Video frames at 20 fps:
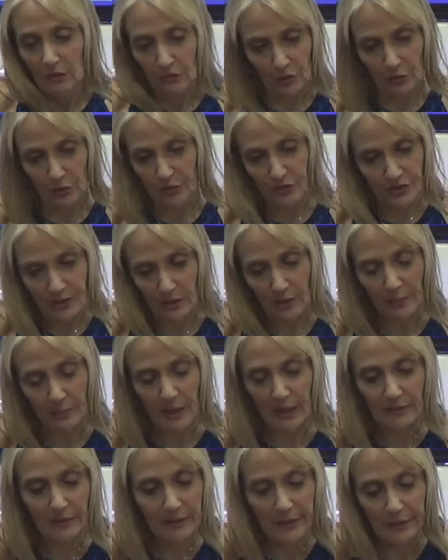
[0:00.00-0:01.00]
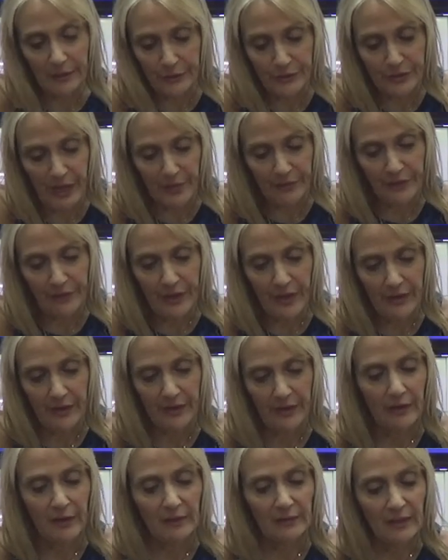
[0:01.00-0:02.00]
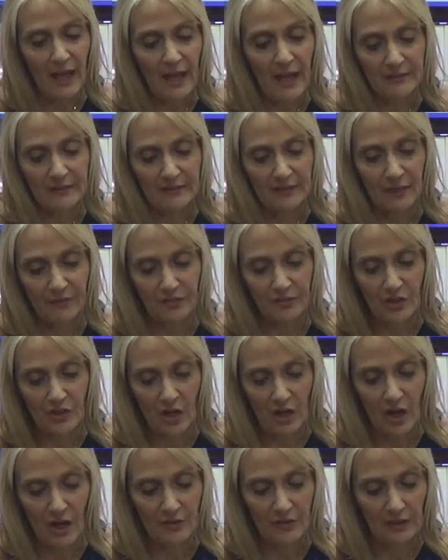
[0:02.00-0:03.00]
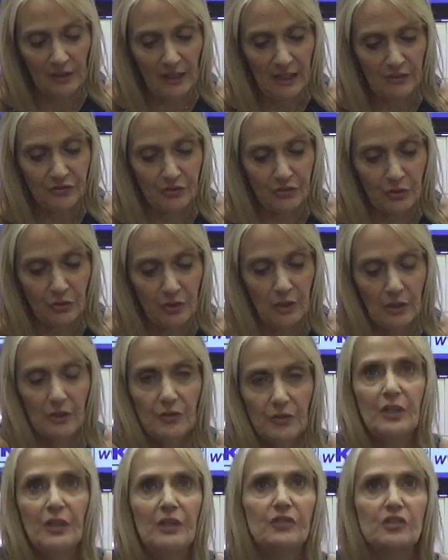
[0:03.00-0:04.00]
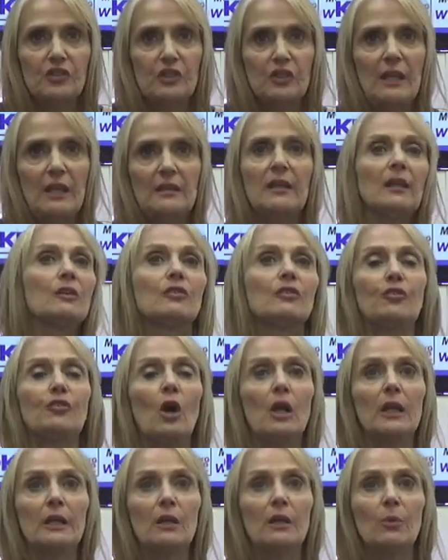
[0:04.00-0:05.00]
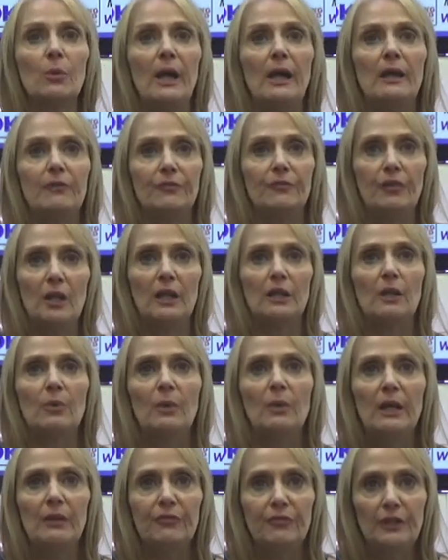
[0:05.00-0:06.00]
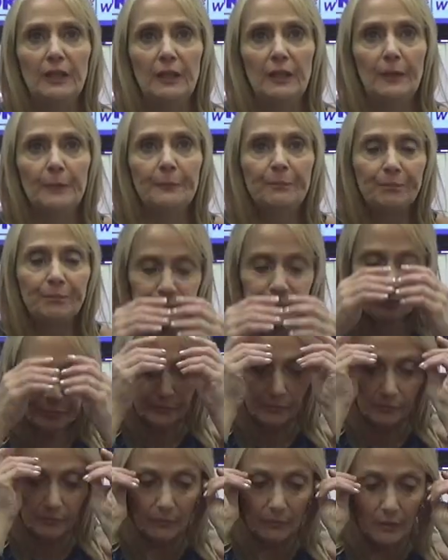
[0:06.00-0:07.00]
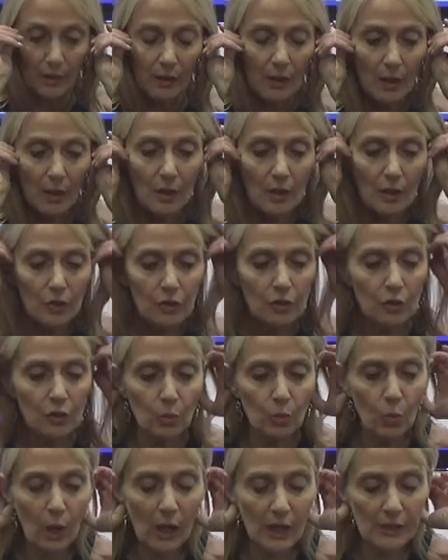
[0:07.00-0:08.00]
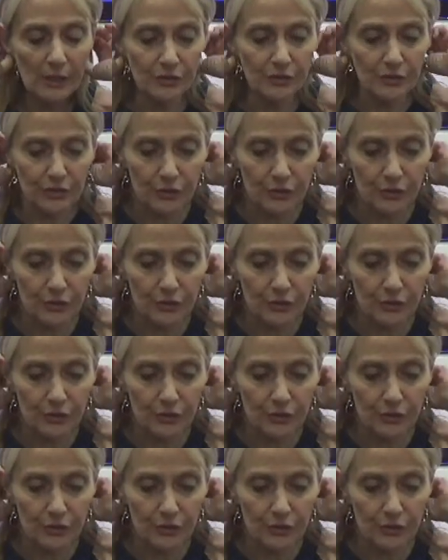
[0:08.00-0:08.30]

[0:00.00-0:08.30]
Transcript: So for some of my Leos out there, a lot of stuff has gone on in the last two years that has just had things falling away, falling away for you. You want